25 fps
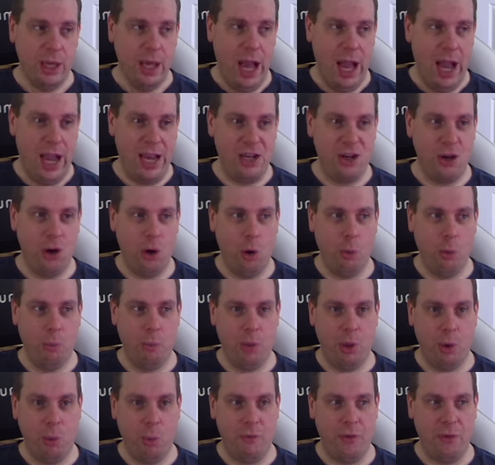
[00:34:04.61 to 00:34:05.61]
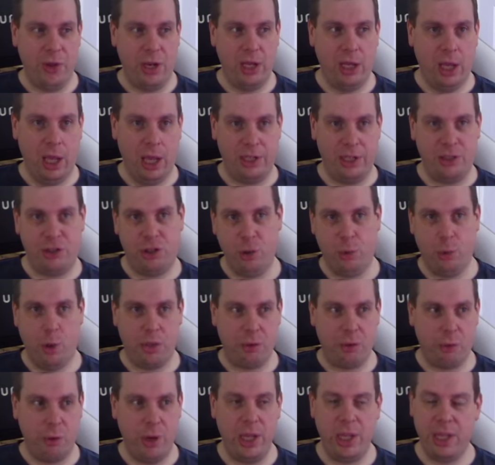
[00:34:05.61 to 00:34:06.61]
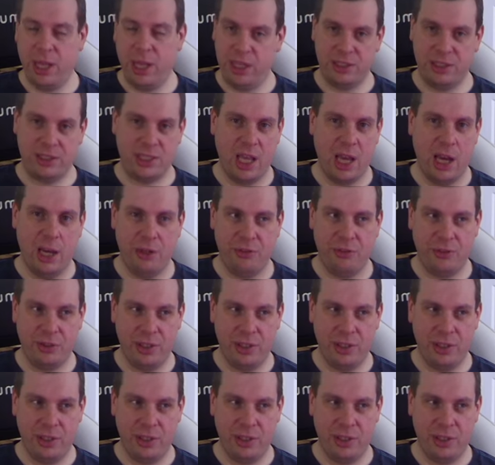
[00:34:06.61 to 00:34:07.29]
I'd hope that within like two or three Kickstarters,